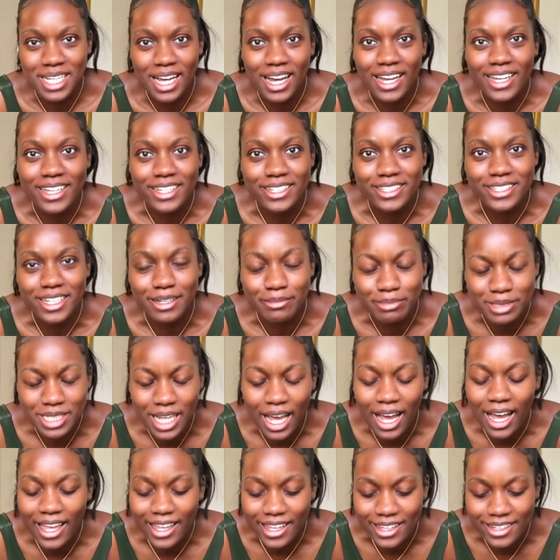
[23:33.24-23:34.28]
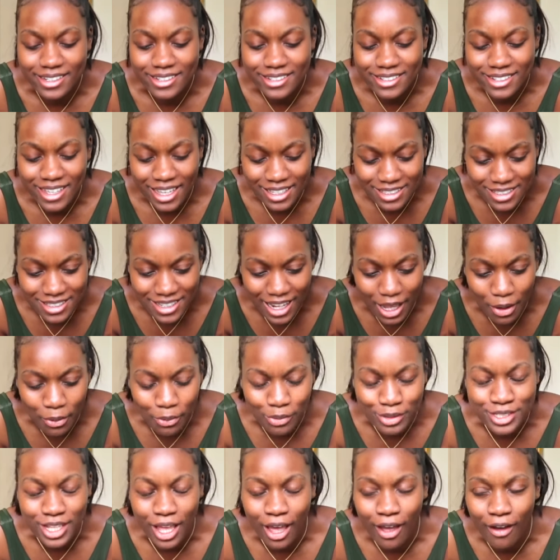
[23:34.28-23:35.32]
tired. Yesterday
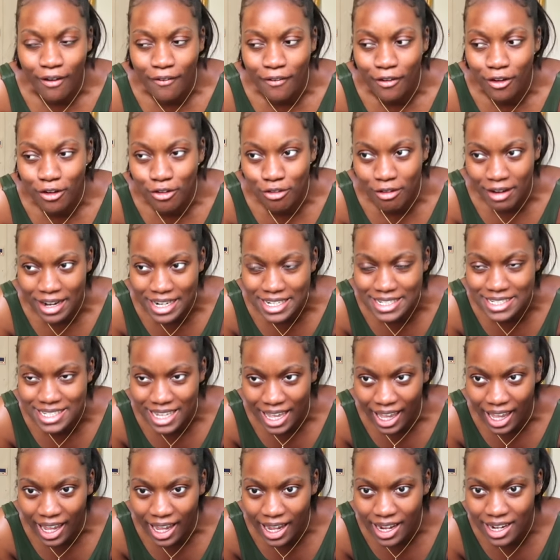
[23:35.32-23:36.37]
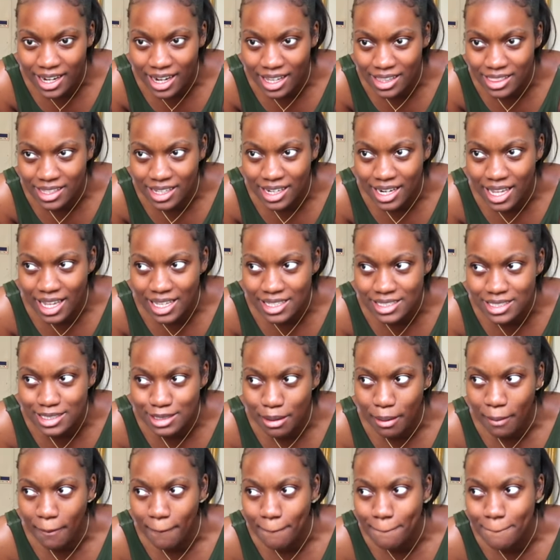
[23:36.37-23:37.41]
was a great day, nonetheless,
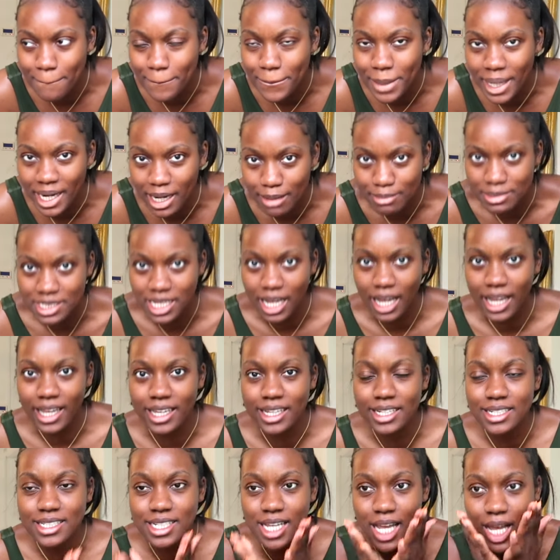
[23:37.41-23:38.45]
but I'm tired.